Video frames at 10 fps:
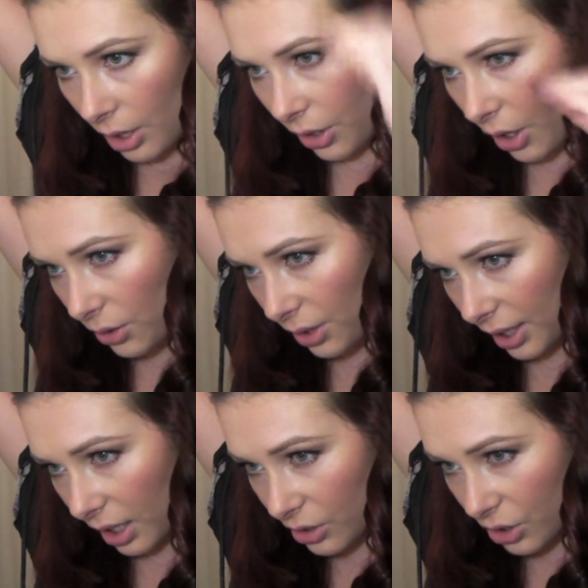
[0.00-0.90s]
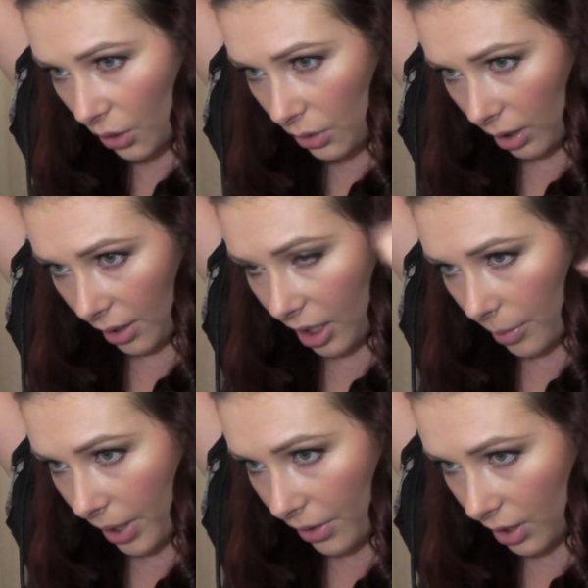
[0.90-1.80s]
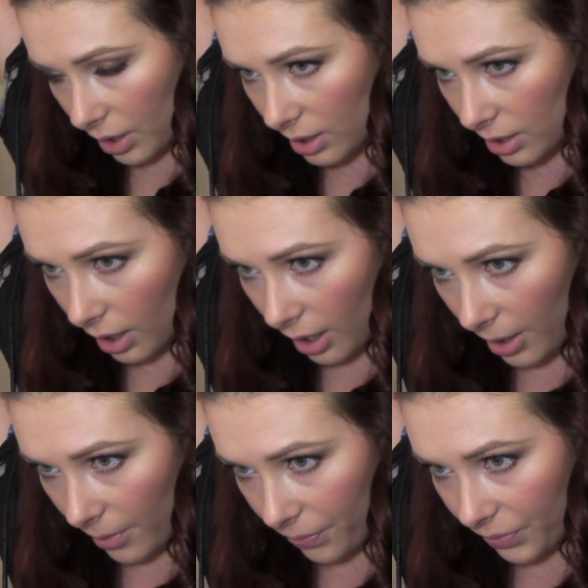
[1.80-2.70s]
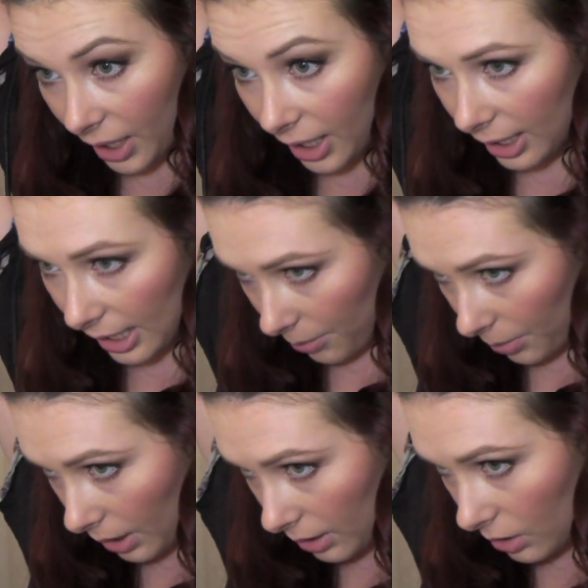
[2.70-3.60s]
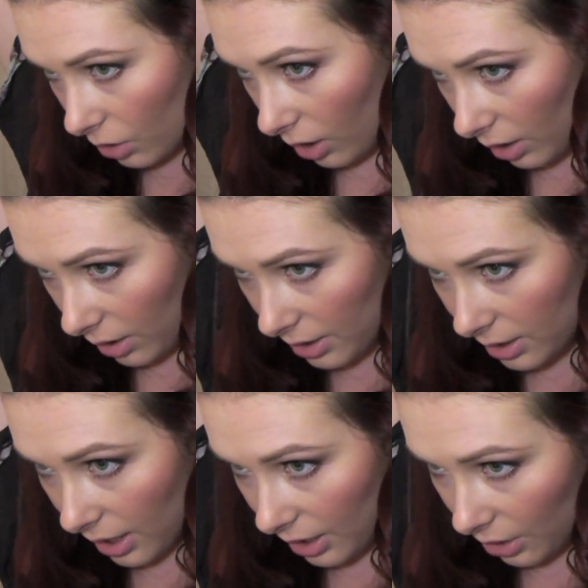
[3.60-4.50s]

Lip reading: The only thing I don't like about this clip styler is that